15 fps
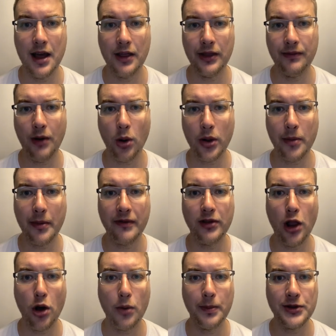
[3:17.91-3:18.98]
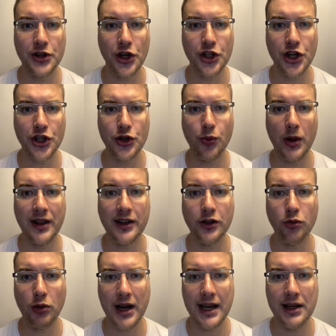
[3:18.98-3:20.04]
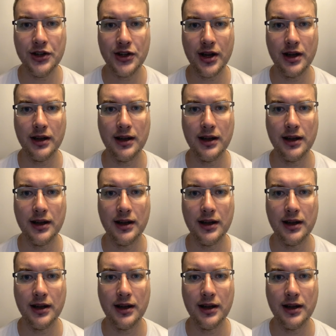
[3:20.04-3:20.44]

the volume of long positions will increase,